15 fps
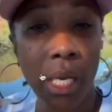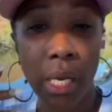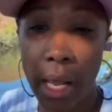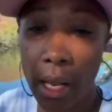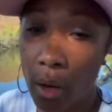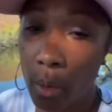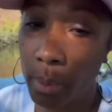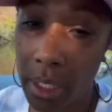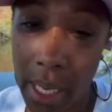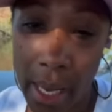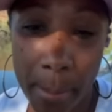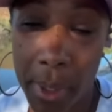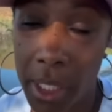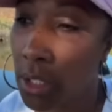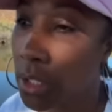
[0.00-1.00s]
and it ain't gonna be
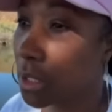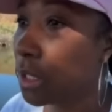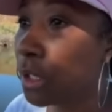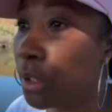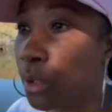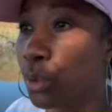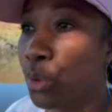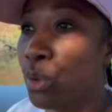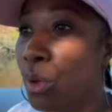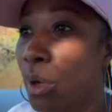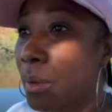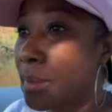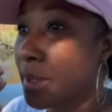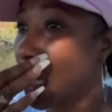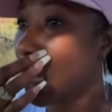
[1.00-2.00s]
that much to do. You know
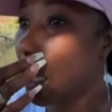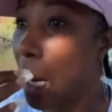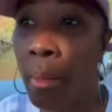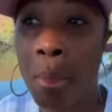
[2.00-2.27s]
what I'm saying?